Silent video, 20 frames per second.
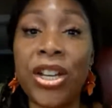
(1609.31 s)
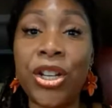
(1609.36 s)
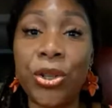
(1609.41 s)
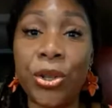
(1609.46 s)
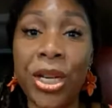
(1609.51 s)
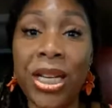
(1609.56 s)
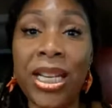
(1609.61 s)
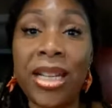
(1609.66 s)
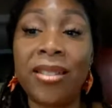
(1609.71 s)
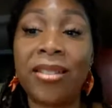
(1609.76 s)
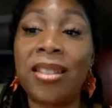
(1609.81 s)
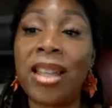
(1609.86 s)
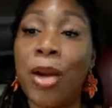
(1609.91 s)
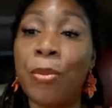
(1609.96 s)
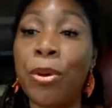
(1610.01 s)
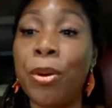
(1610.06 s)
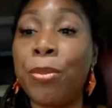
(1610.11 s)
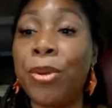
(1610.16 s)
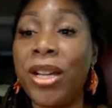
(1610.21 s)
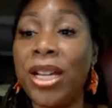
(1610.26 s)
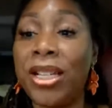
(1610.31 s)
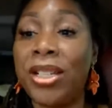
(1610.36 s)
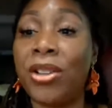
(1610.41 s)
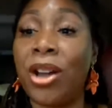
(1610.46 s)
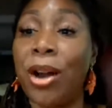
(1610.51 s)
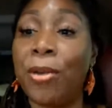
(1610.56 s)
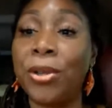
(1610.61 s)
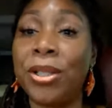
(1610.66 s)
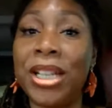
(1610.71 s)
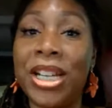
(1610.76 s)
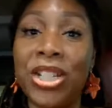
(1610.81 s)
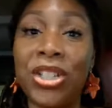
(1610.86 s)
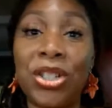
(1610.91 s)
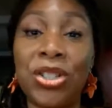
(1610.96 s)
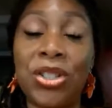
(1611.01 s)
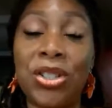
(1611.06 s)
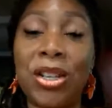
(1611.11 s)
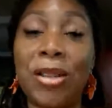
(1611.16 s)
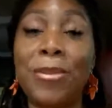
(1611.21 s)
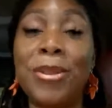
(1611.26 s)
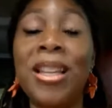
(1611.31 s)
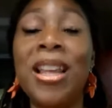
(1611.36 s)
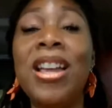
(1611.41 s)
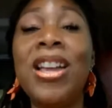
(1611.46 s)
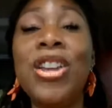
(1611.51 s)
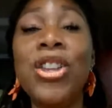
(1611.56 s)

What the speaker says: ingredients that we're bringing to our relationships.